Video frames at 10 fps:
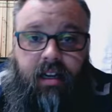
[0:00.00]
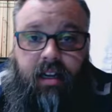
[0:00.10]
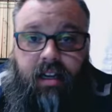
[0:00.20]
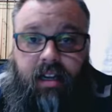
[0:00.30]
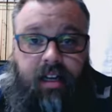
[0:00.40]

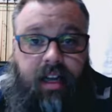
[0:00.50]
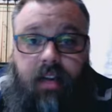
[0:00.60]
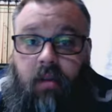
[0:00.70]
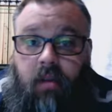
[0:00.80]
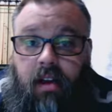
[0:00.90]
And
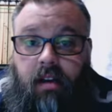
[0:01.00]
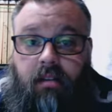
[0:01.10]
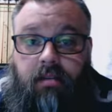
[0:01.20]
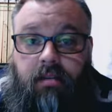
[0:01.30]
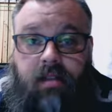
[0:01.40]
then
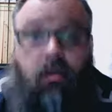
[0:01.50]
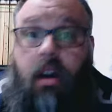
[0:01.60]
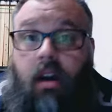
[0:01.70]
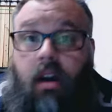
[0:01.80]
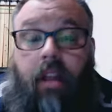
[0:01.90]
somewhere
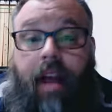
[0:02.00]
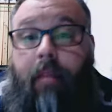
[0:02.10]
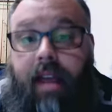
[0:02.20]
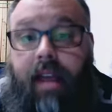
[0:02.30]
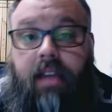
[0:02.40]
on that
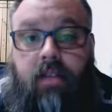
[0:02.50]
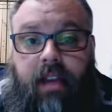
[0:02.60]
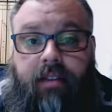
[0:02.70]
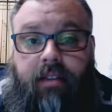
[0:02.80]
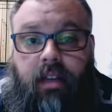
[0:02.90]
page, you'll
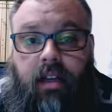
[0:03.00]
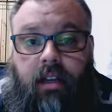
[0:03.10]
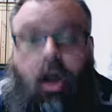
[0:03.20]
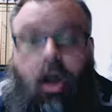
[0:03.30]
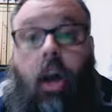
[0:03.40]
have a
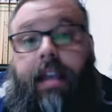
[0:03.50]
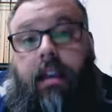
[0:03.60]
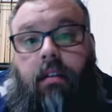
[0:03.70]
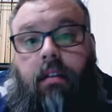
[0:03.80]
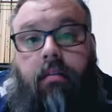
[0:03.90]
login
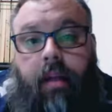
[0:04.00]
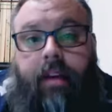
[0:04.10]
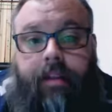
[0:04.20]
button.